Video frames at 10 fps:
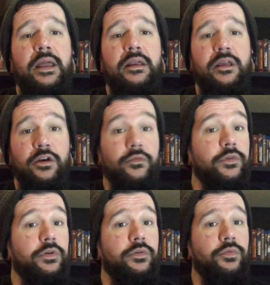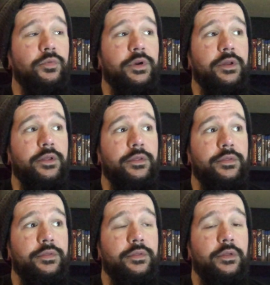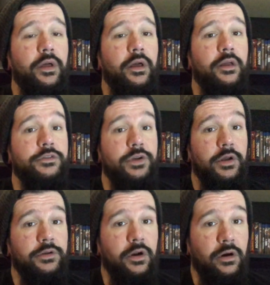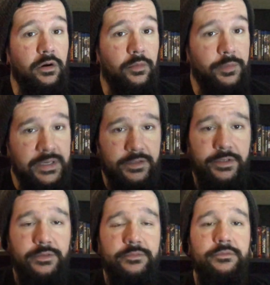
an interview with John Carl Buechler,